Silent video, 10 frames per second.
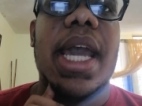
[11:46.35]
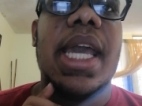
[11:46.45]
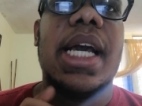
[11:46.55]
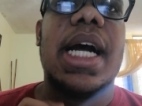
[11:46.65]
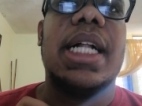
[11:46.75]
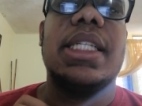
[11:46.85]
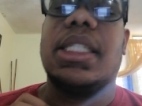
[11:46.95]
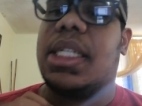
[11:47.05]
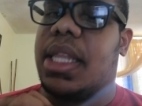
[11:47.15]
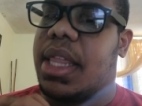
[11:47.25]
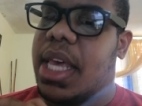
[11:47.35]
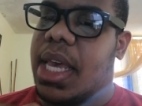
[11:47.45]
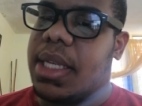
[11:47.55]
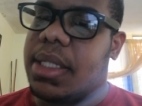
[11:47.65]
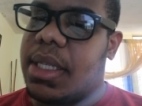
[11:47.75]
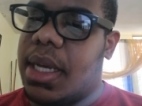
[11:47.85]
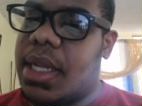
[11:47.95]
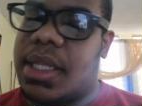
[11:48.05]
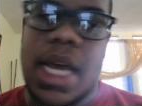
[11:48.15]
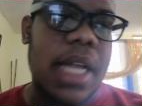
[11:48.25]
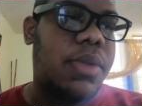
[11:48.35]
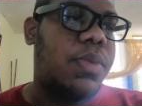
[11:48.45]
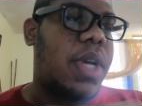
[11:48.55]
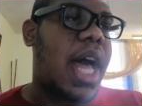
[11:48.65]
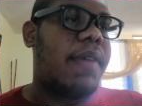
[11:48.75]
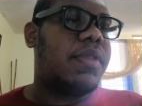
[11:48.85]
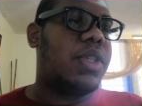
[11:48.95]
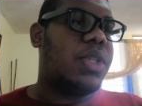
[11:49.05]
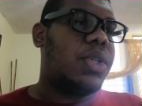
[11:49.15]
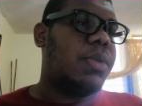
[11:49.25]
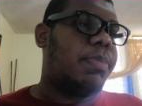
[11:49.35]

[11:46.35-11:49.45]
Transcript: and a little things that we have to do